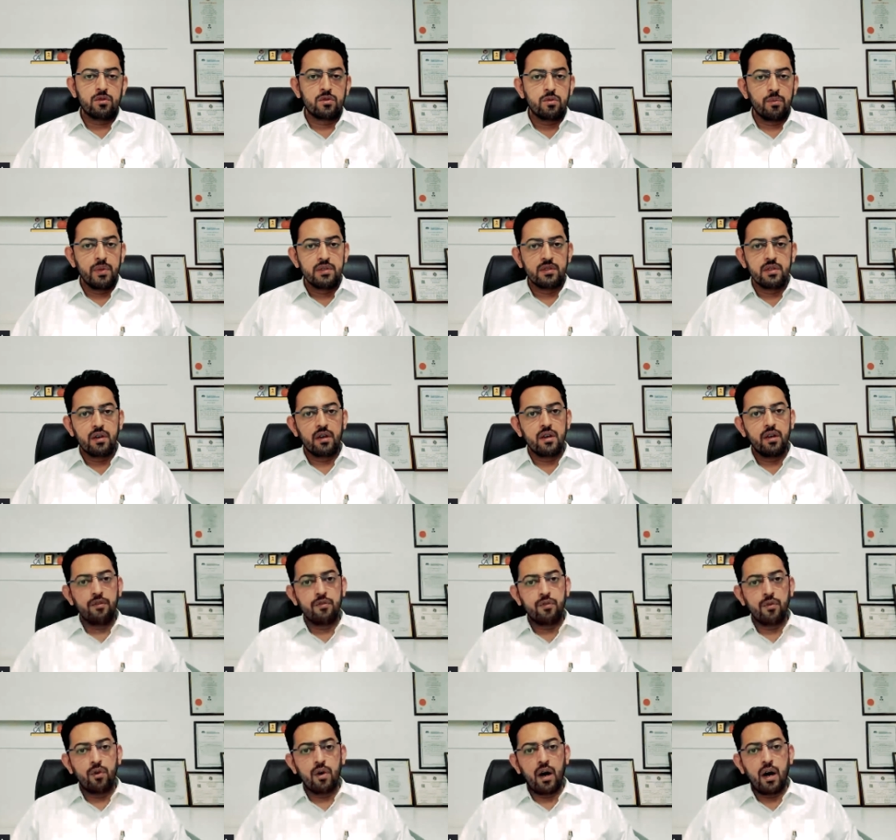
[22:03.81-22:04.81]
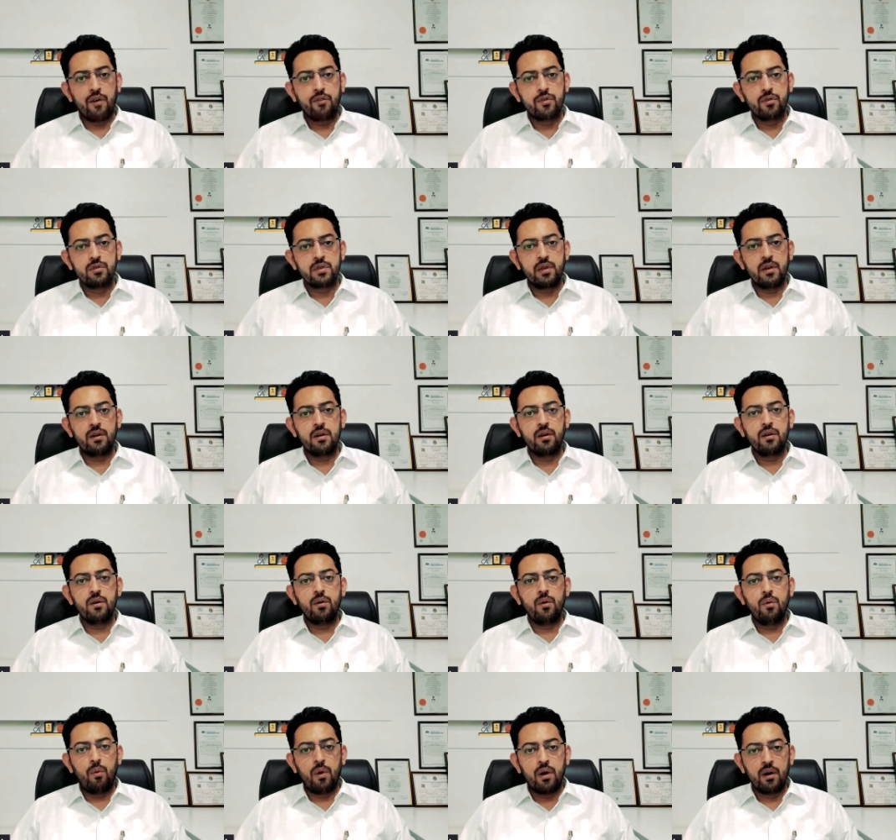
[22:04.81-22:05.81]
So basically, if you have to send
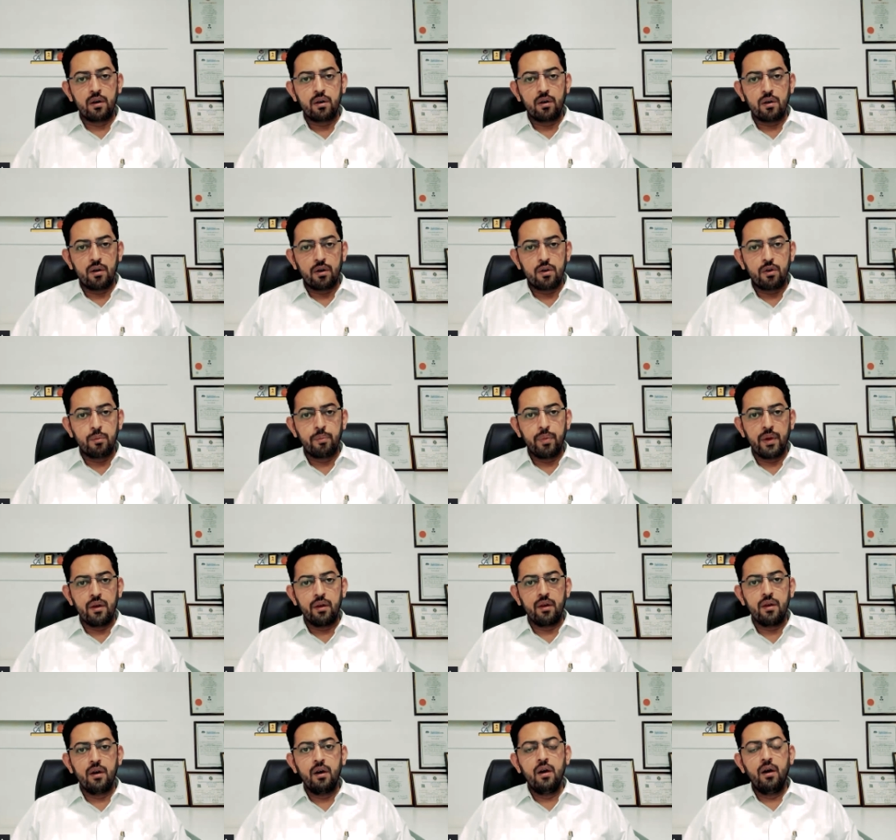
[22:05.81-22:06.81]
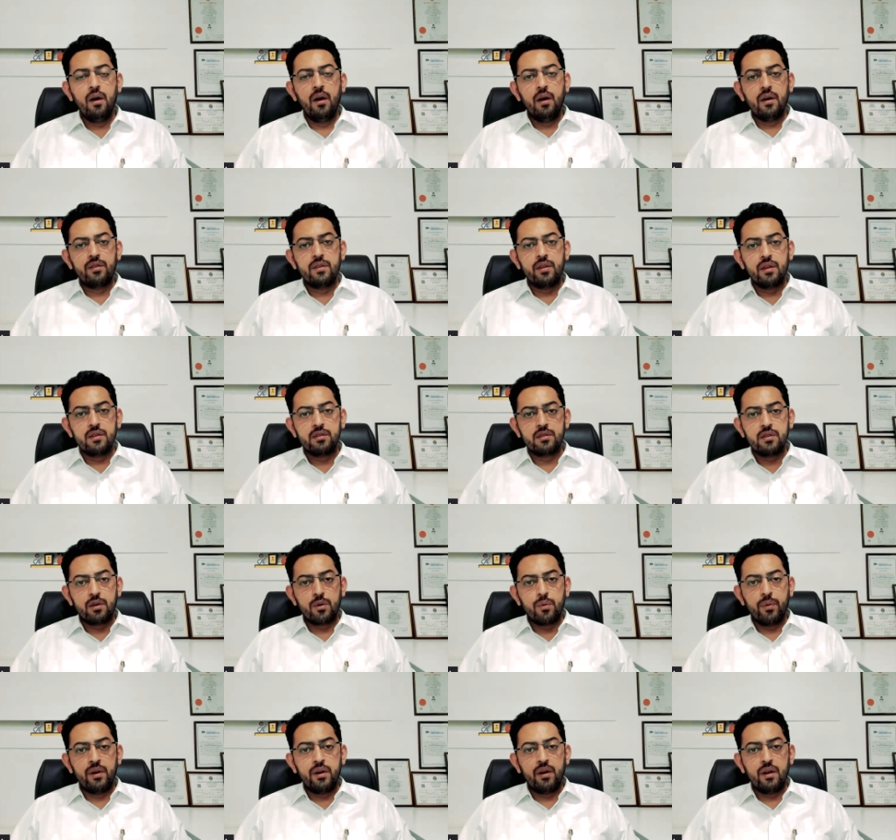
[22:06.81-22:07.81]
1 crore rupee, there is a
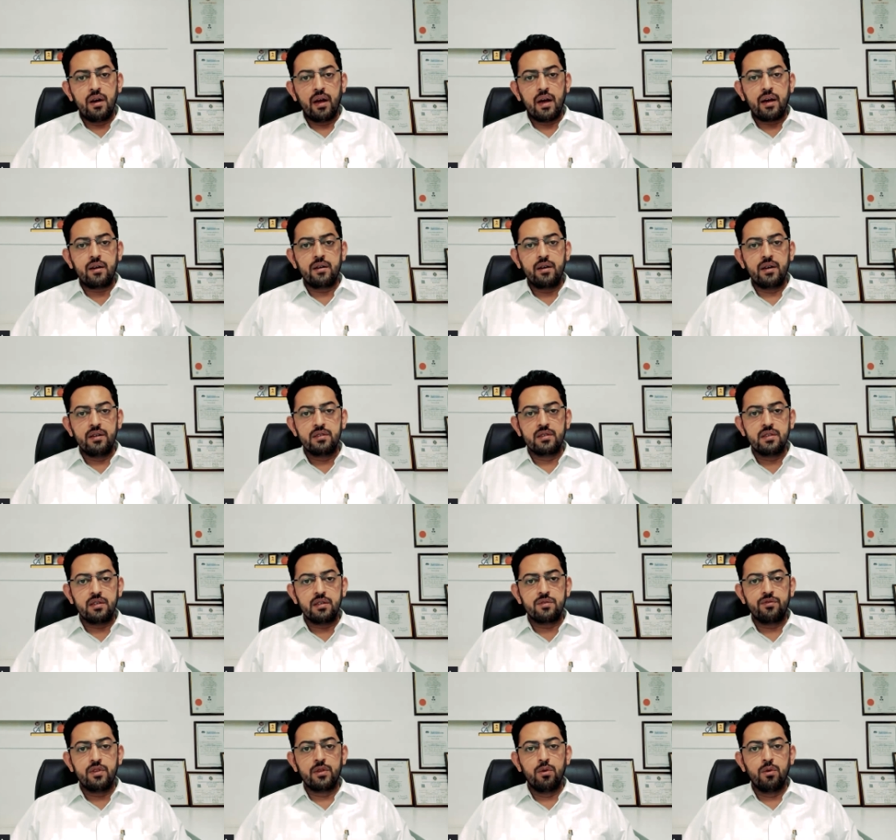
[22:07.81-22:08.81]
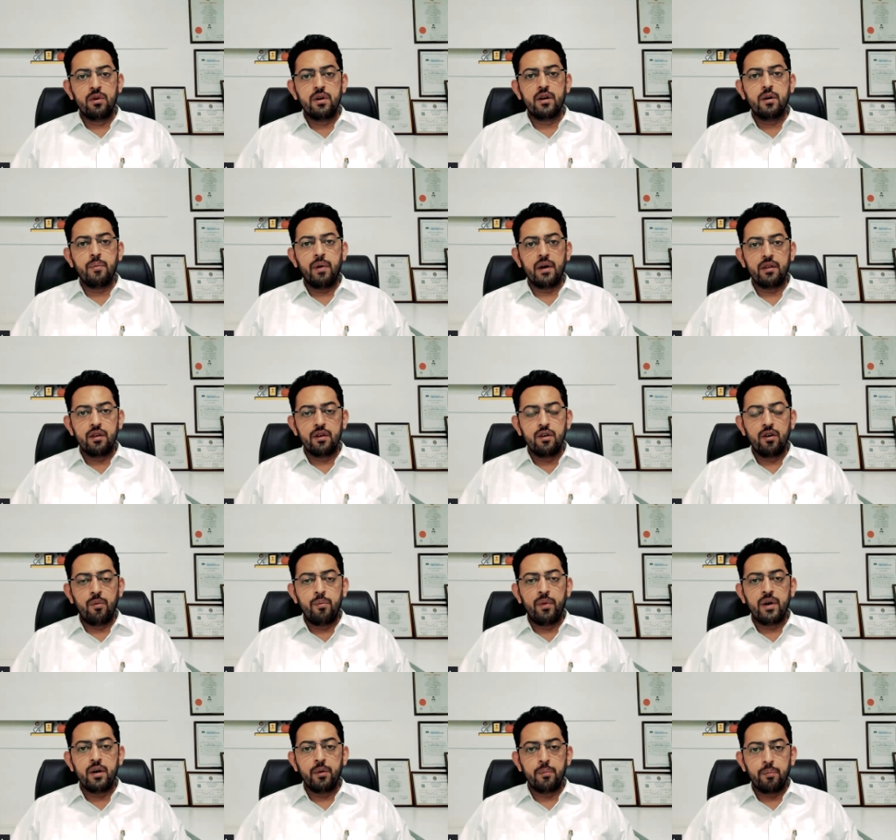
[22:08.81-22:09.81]
20 lakh TCS withholded by the
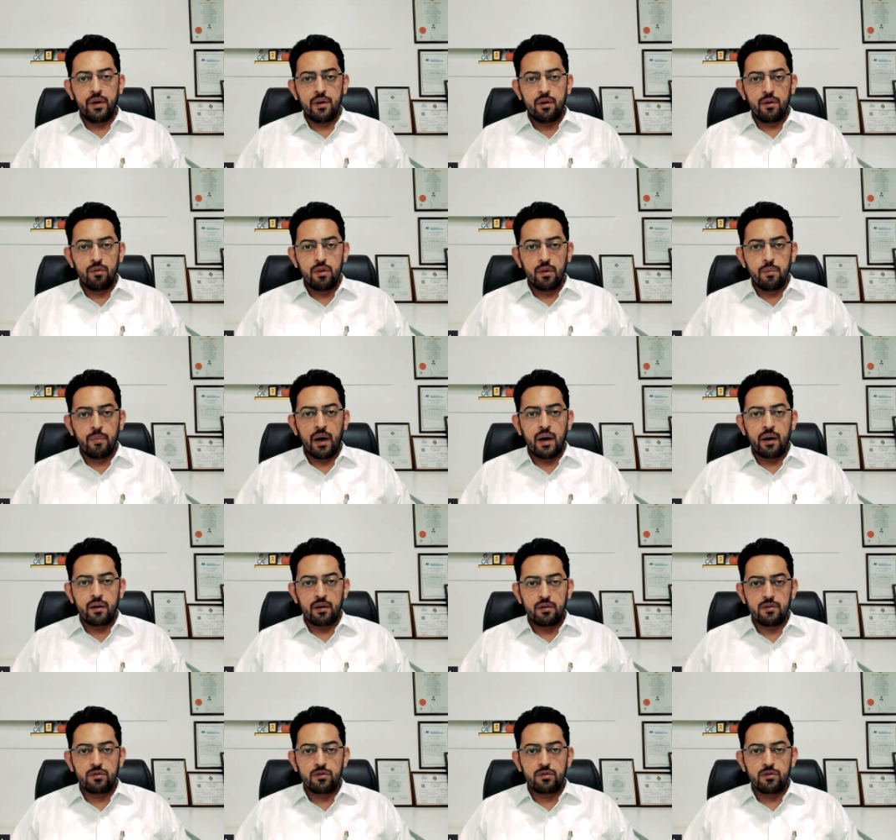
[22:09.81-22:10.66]
government and paid to the bank.